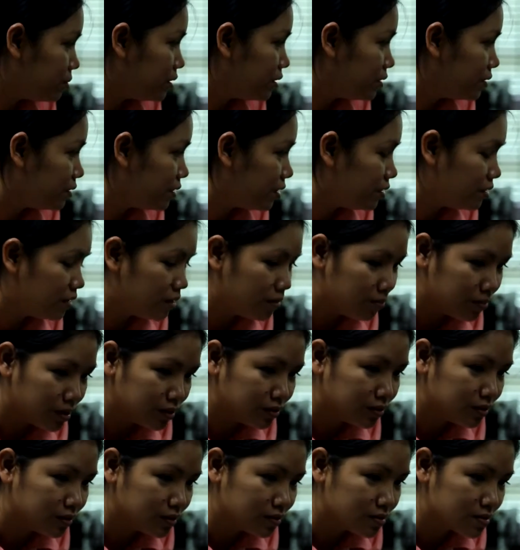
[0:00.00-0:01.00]
of
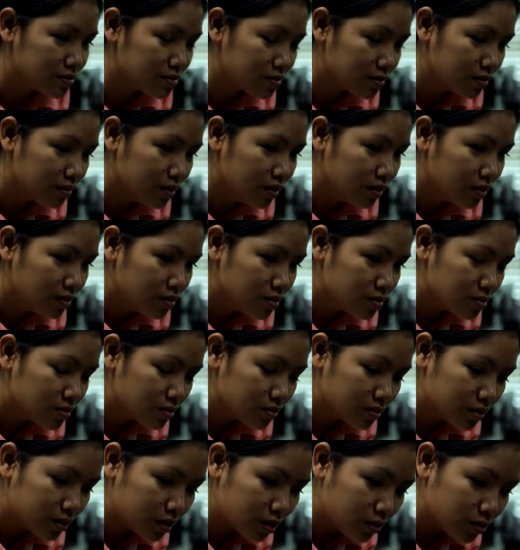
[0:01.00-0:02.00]
learning the AutoCAD in a
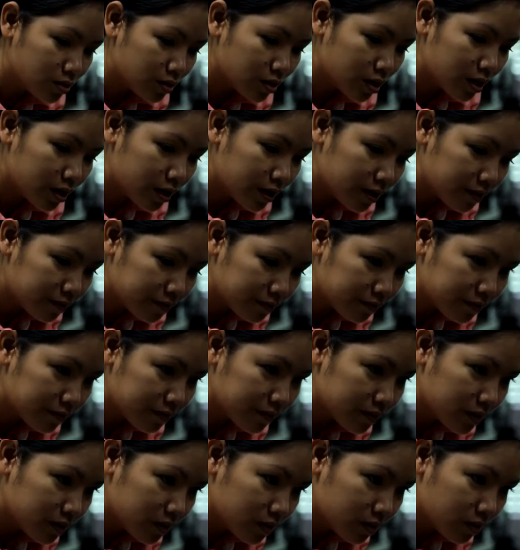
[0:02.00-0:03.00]
fun way.
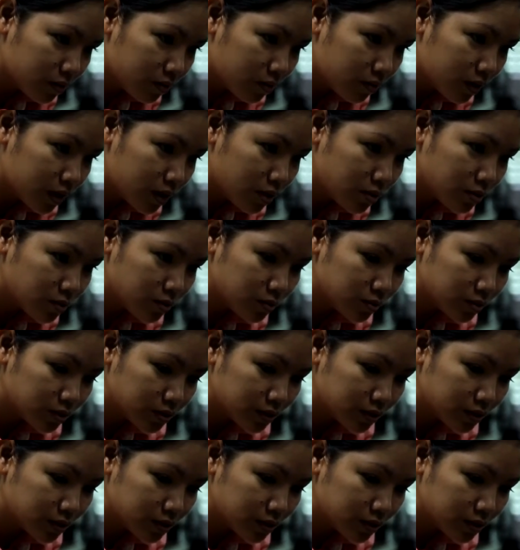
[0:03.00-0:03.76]
They